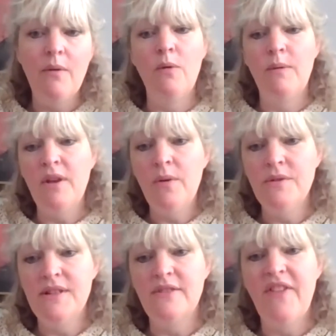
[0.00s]
or with the
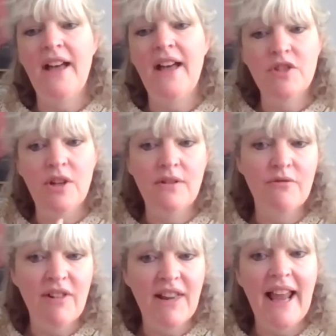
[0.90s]
Horses for Health do
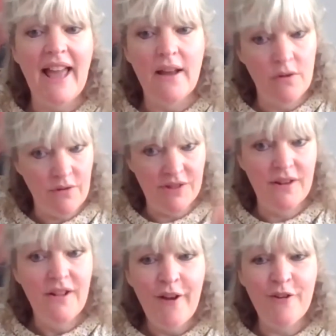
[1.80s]
the relay across
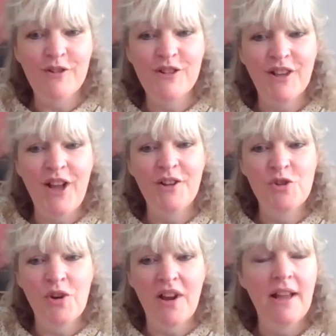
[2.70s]
the
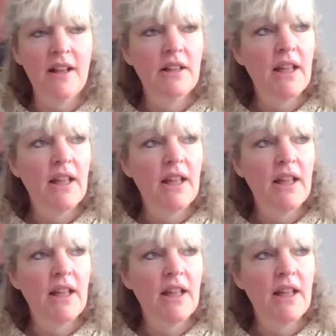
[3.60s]
country.